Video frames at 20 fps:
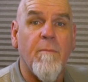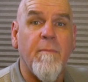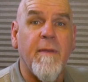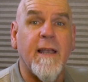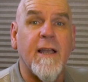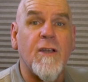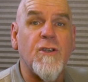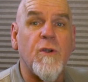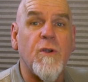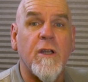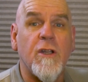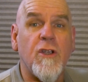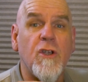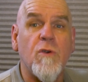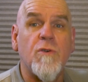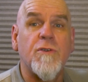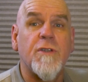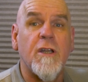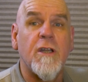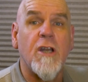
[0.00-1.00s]
because you can
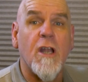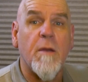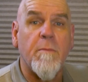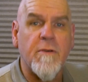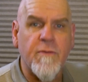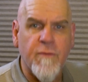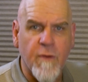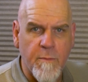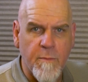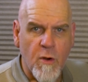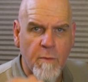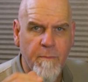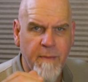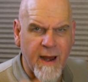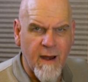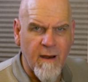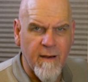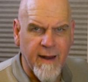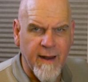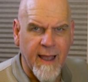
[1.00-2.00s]
use the numbers from your
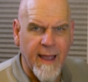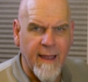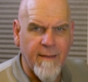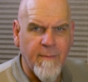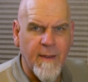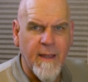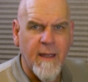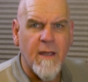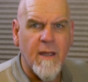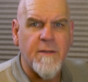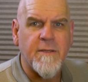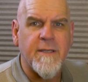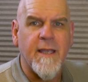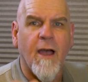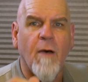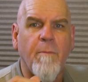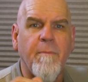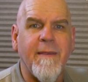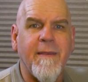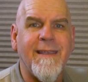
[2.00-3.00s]
paradigm to
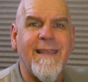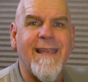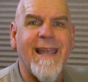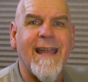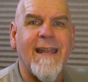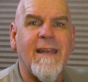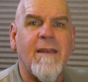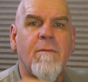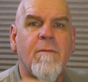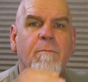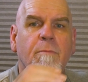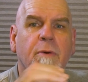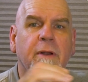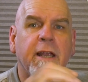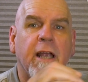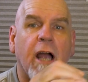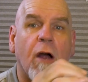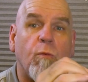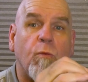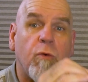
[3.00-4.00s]
help begin
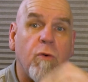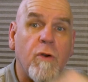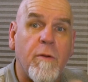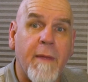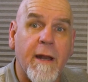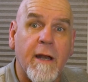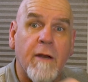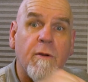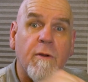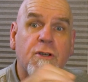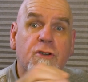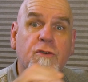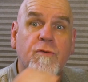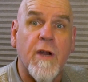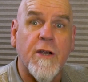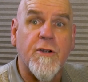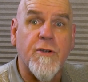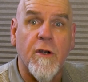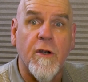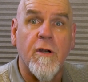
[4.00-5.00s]
putting a rudimentary
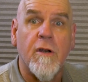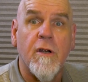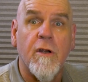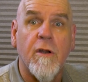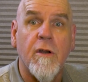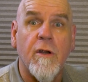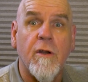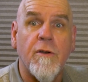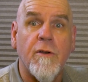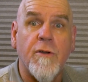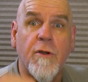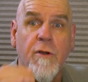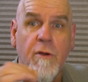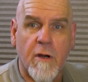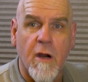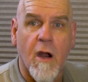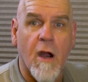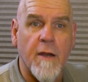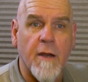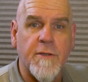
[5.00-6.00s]
structure to your
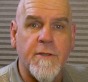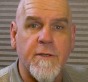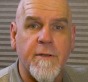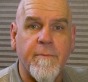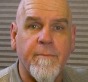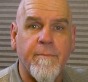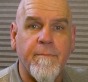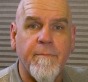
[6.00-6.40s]
cards.